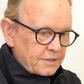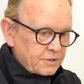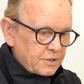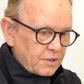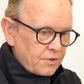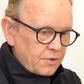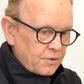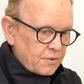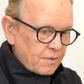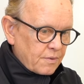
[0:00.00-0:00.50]
So
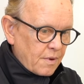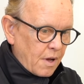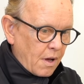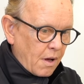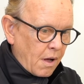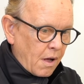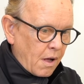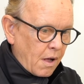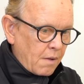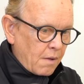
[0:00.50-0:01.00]
you're
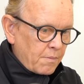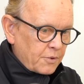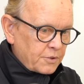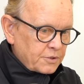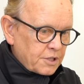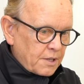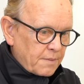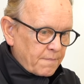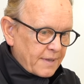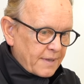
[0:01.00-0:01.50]

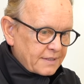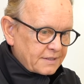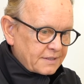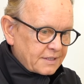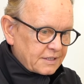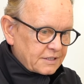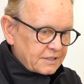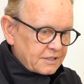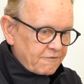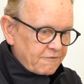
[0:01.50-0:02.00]
almost up at
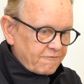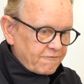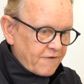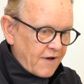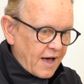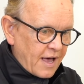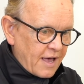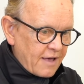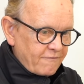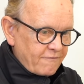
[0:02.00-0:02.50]

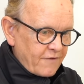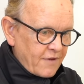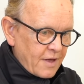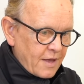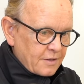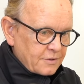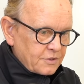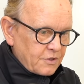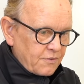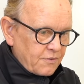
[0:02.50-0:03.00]
65.
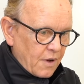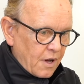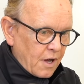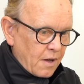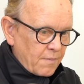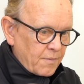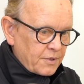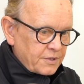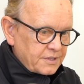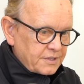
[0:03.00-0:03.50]
So you
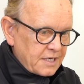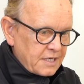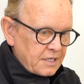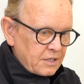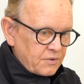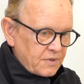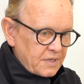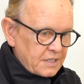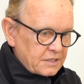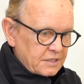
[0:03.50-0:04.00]
almost
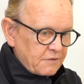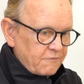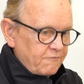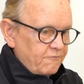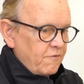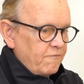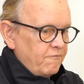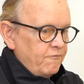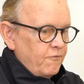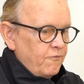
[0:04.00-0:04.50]
increase it
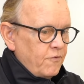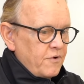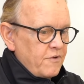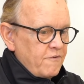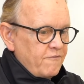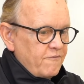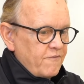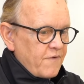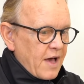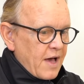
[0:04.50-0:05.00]
from
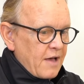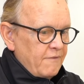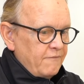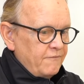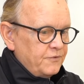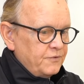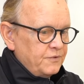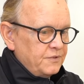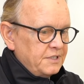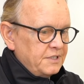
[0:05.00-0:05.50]
45
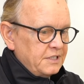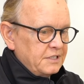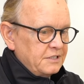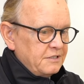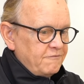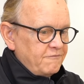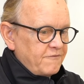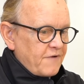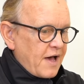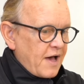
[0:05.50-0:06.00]
to
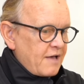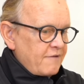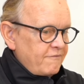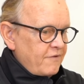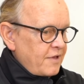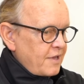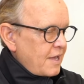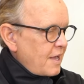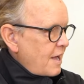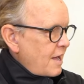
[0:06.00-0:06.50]
65
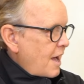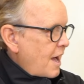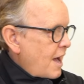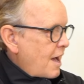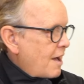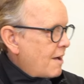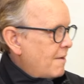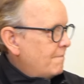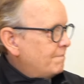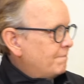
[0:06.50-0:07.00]

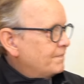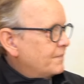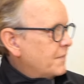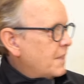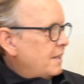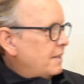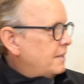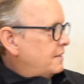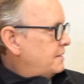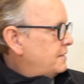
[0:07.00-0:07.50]

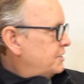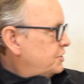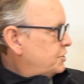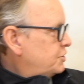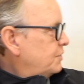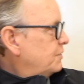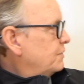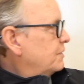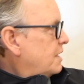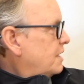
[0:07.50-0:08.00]

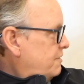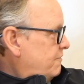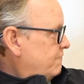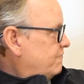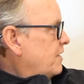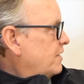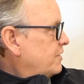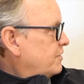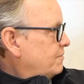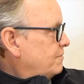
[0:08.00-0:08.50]
additional kind of
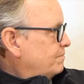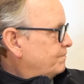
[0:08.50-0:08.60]
volume.